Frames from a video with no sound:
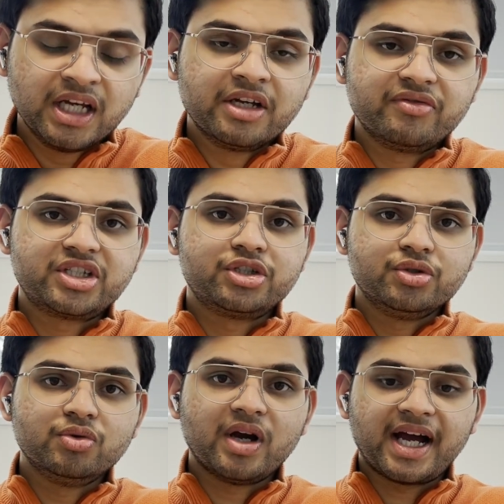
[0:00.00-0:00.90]
which
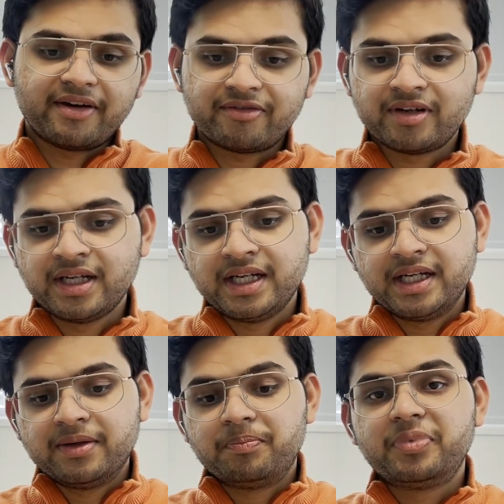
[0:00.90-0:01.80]
you have
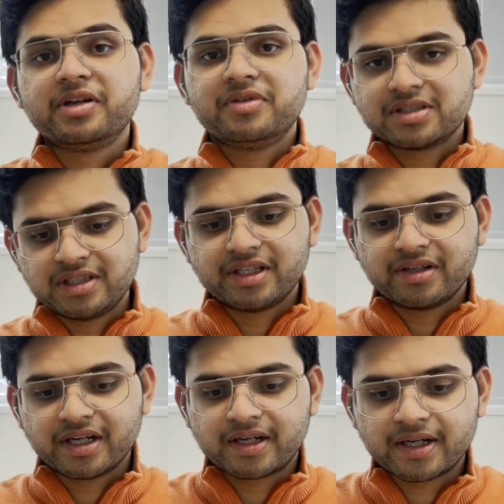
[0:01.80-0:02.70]
previously
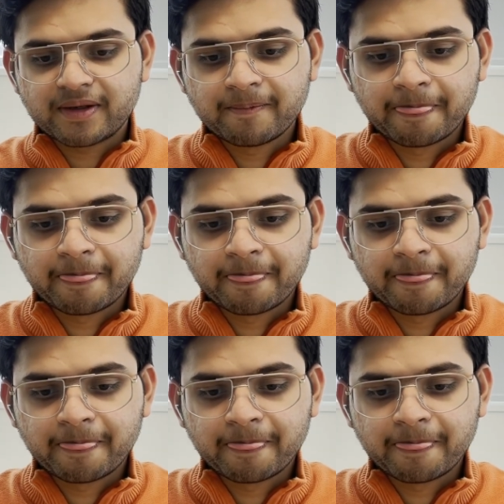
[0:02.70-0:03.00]
created,